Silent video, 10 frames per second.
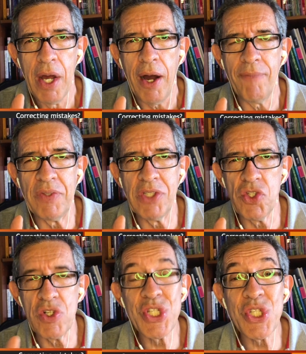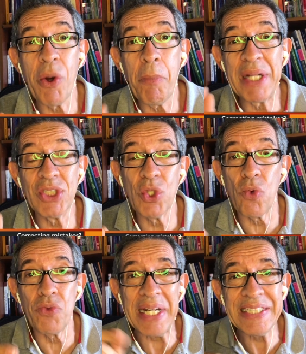of the teacher is so much
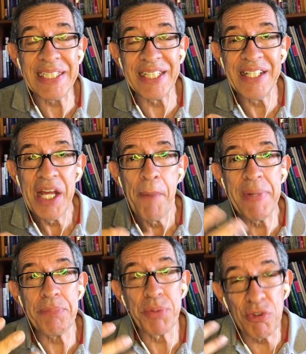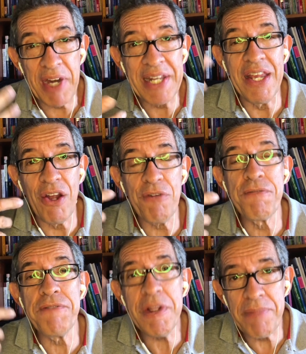correcting, but provide enough
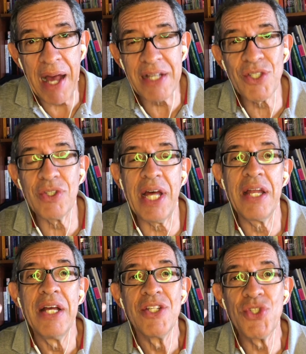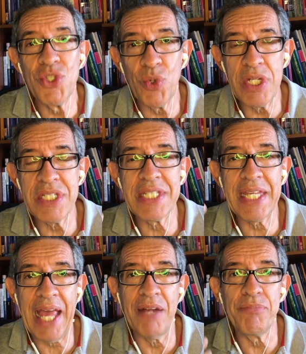feedback so that students
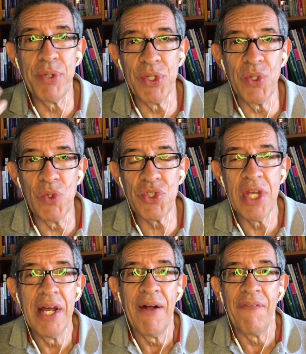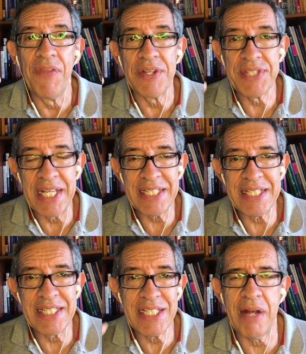can produce the
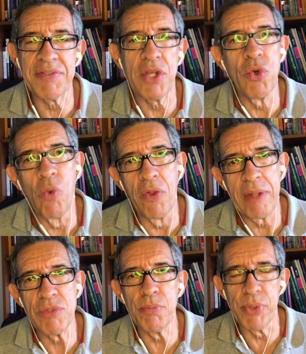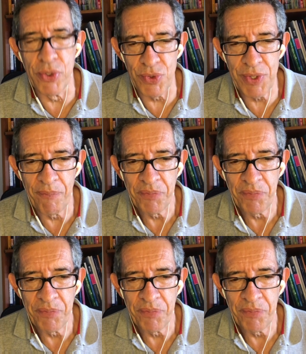sentences that you want them to produce.